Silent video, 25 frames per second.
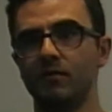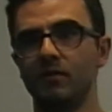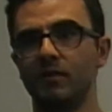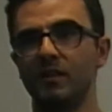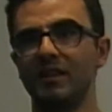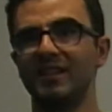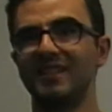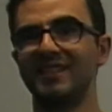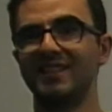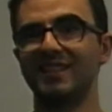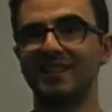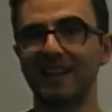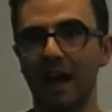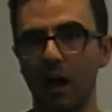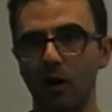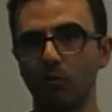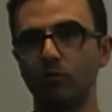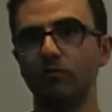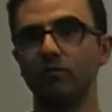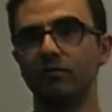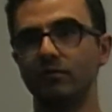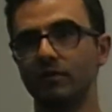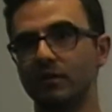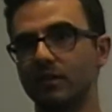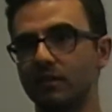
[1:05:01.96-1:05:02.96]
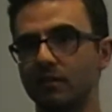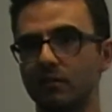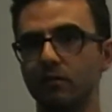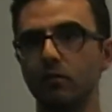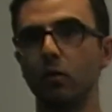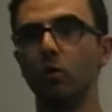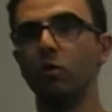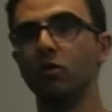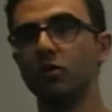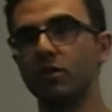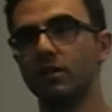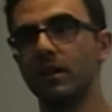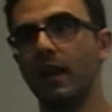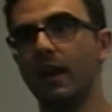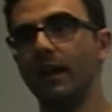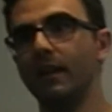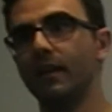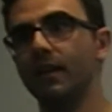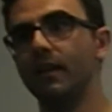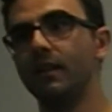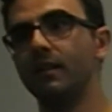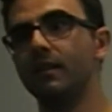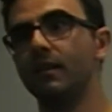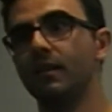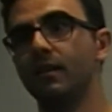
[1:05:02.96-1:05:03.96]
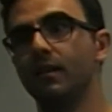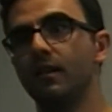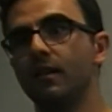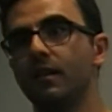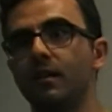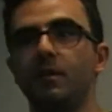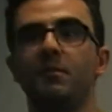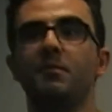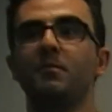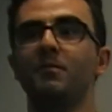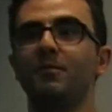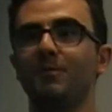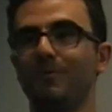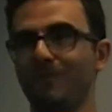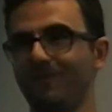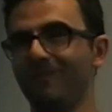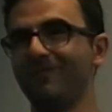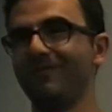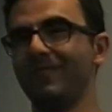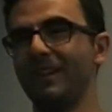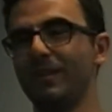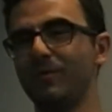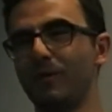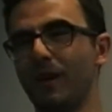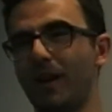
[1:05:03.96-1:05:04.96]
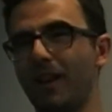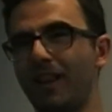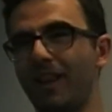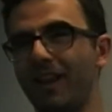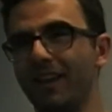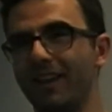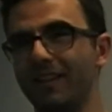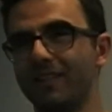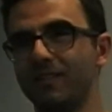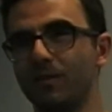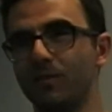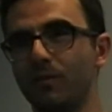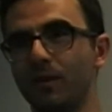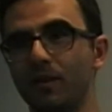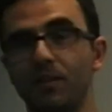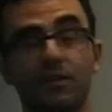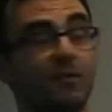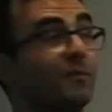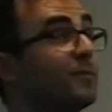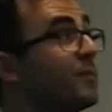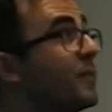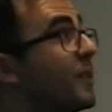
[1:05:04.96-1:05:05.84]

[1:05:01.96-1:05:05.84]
It looks like it. That's why I like it so much.